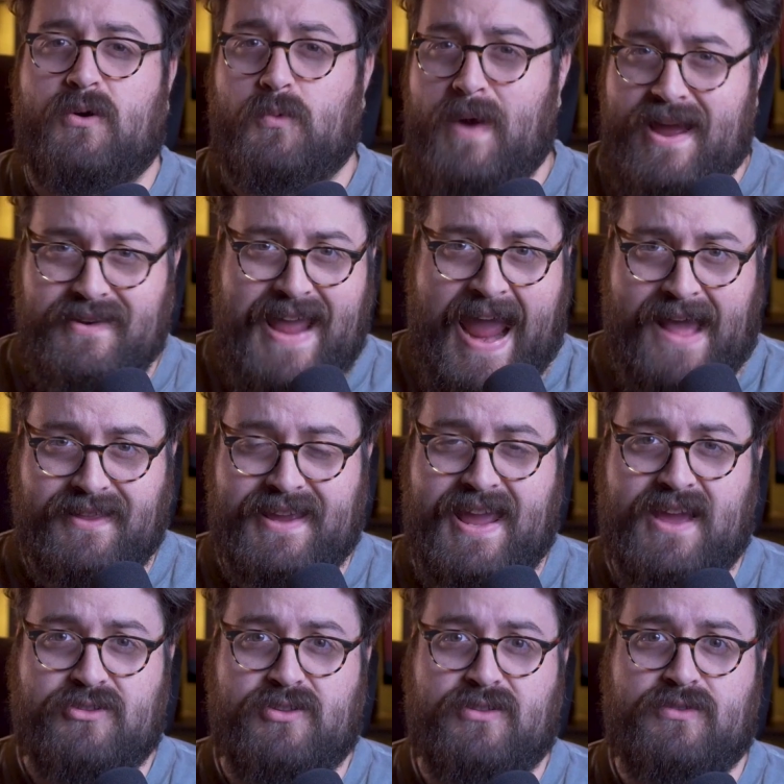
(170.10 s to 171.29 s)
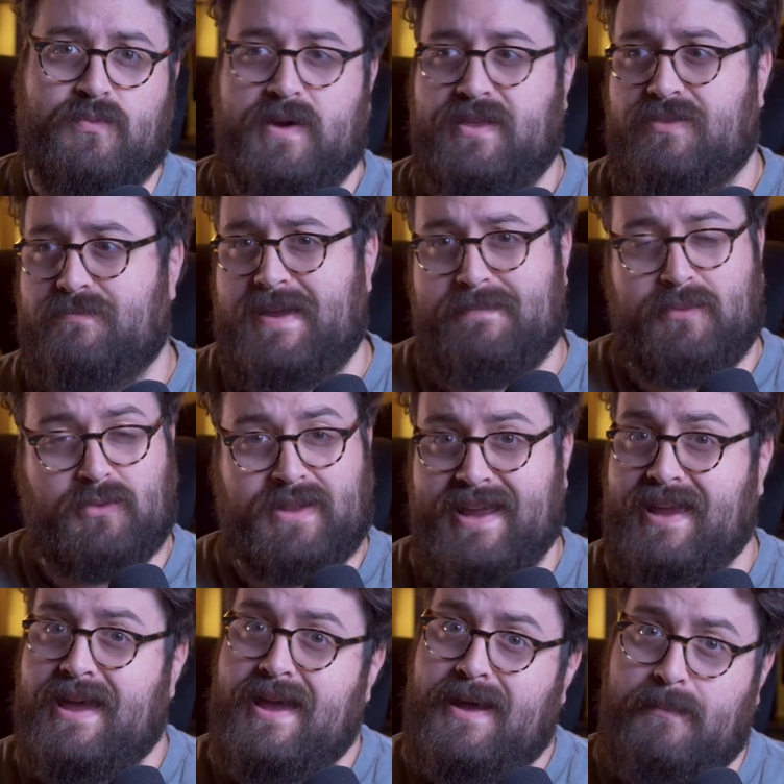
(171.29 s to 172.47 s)
around allegations with people
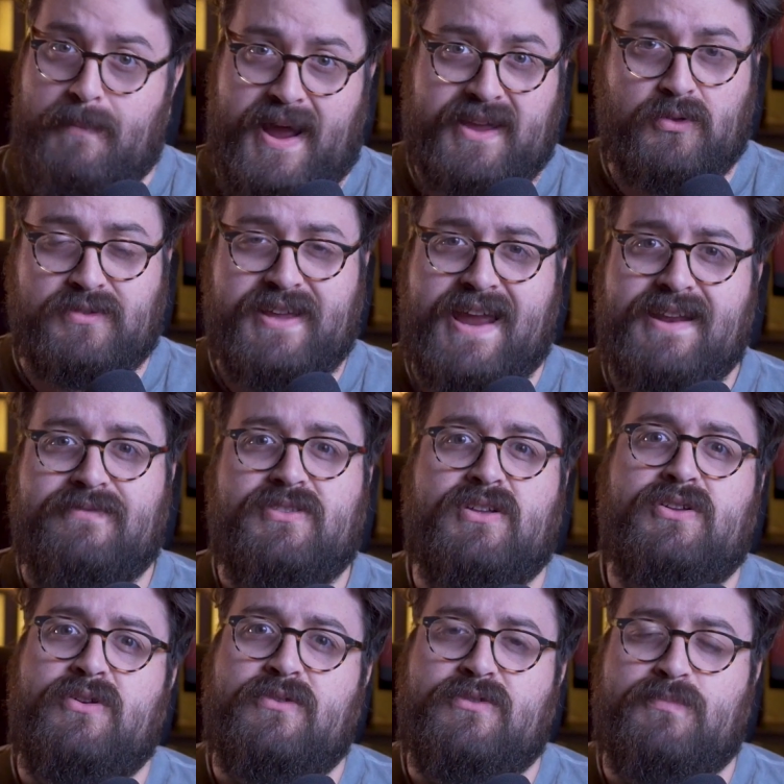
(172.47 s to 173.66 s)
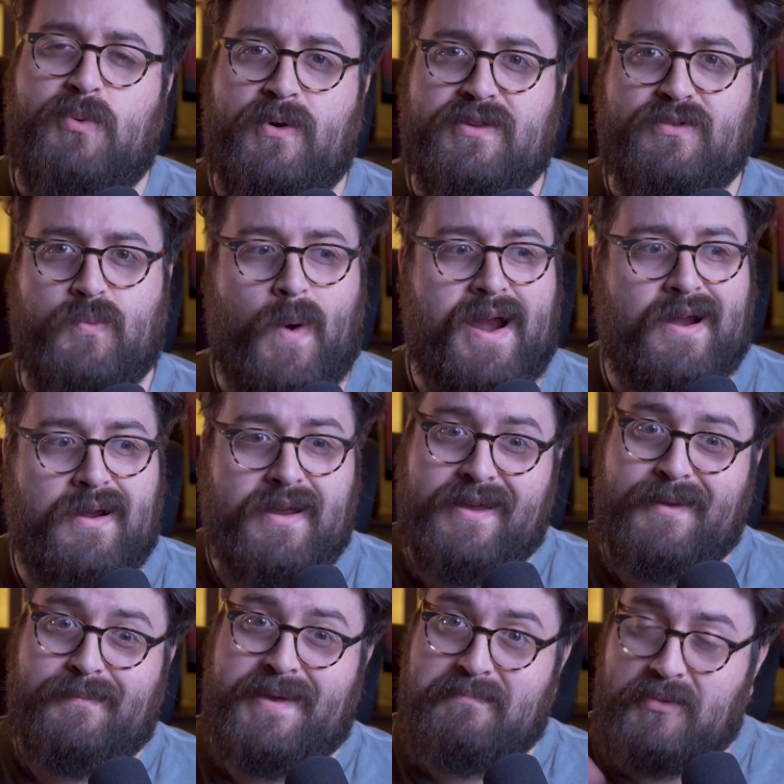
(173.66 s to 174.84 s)
like Michael Tate of the Newsboys, where
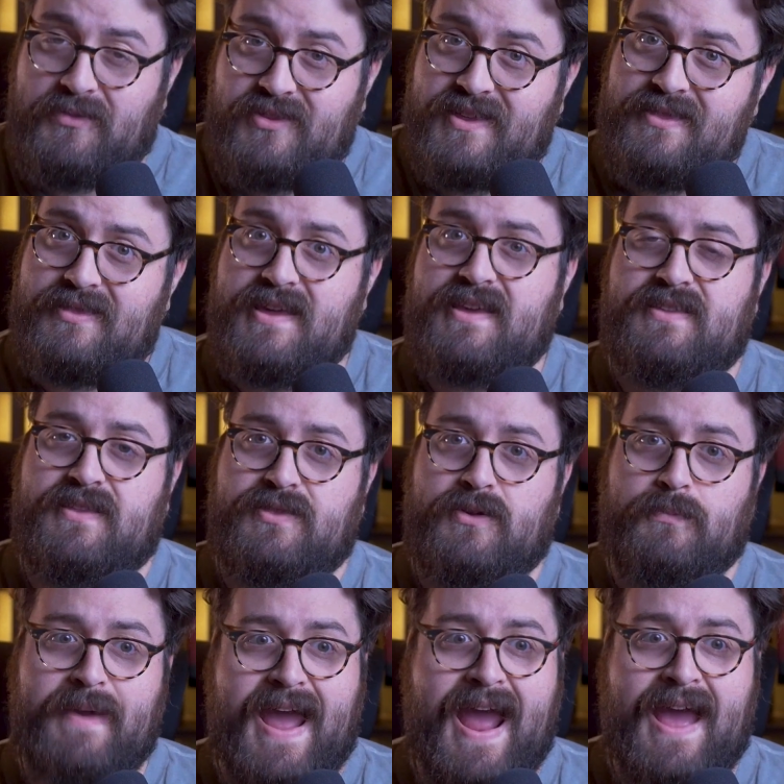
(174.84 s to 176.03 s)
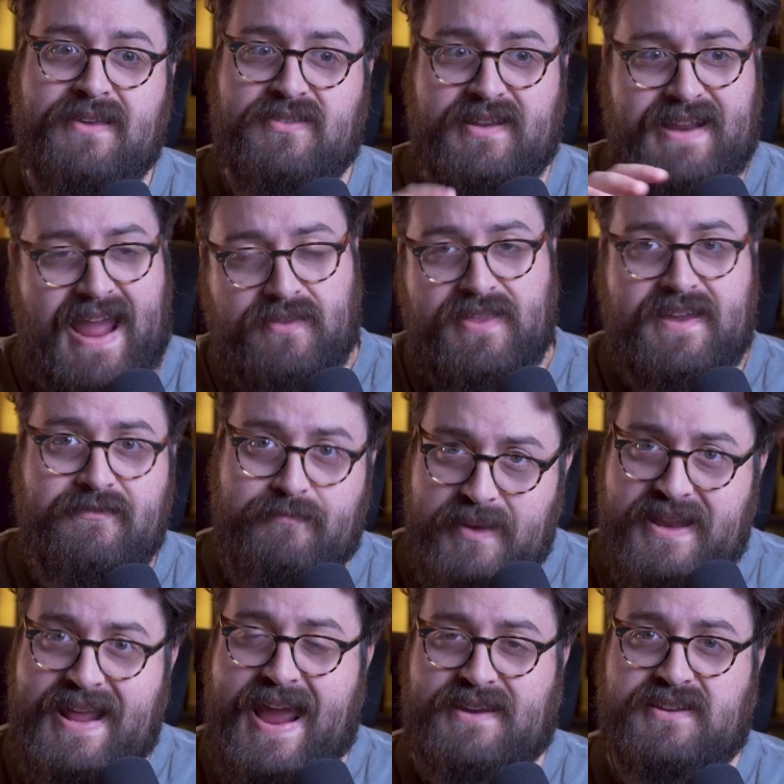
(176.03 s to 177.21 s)
people see things in their past and how they've
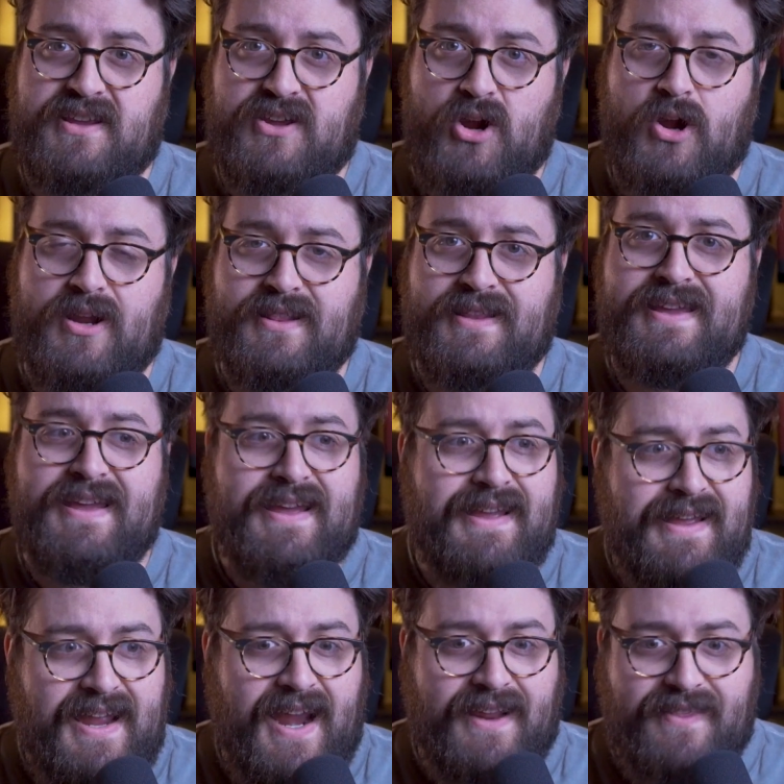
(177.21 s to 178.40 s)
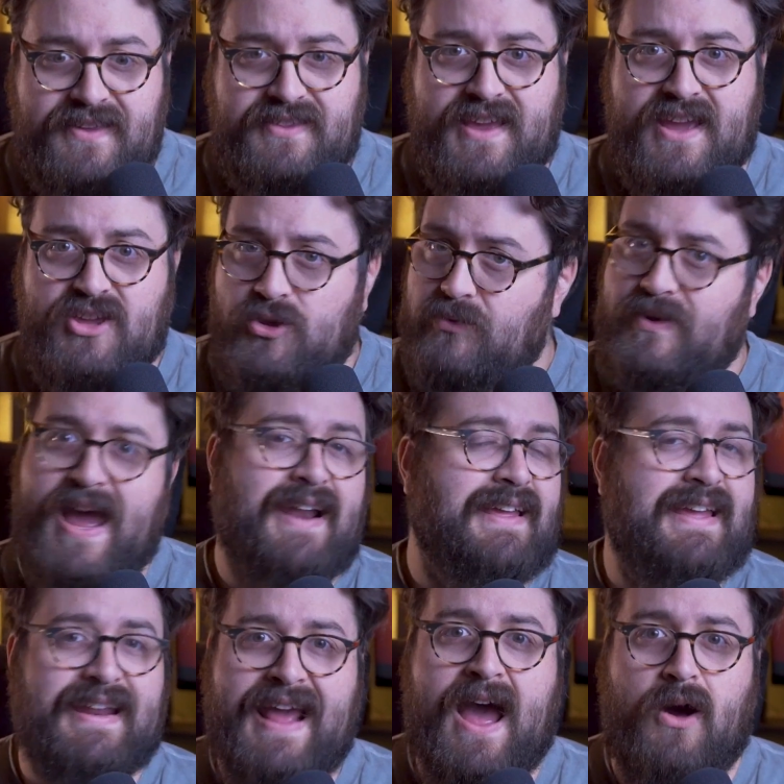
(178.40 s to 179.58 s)
been acting currently, and they say, you got to
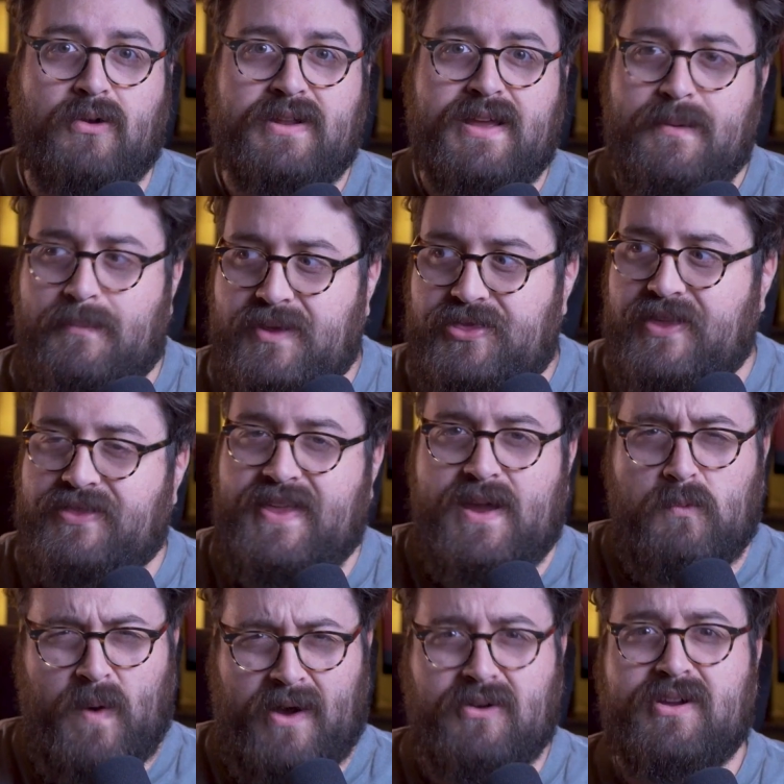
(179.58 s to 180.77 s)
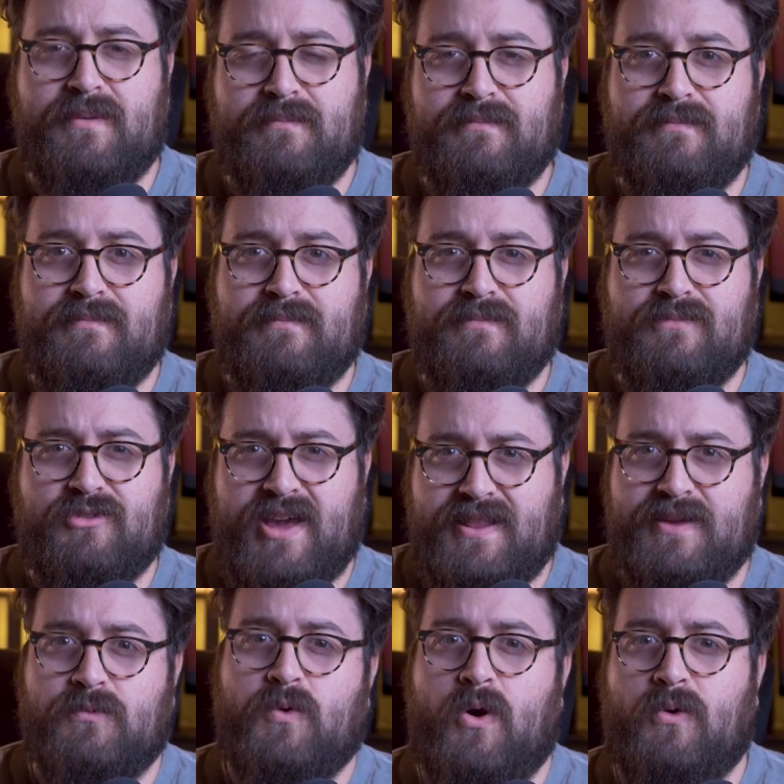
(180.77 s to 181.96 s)
get out. But then they welcome
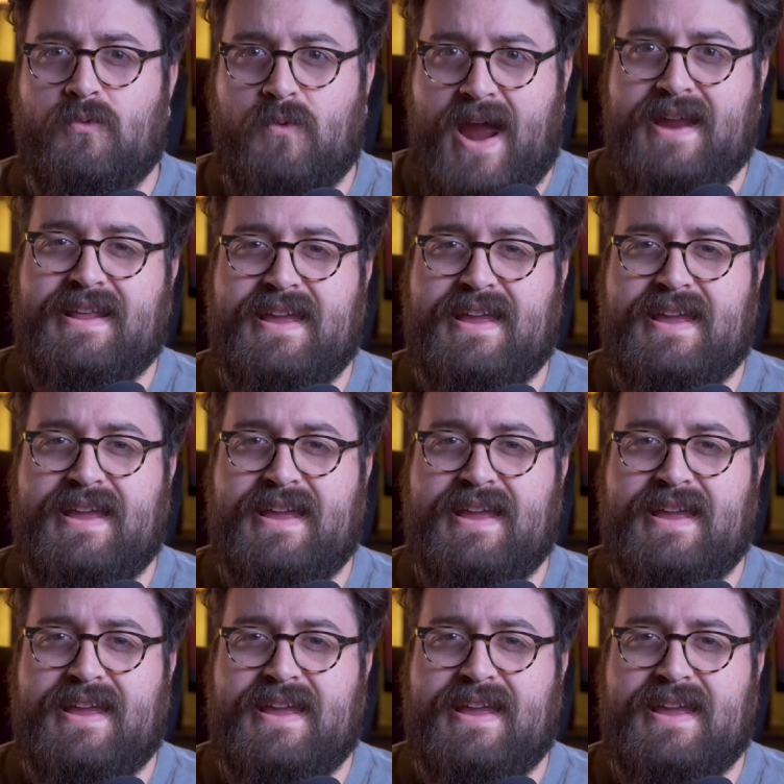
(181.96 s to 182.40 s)
Jelly Roll right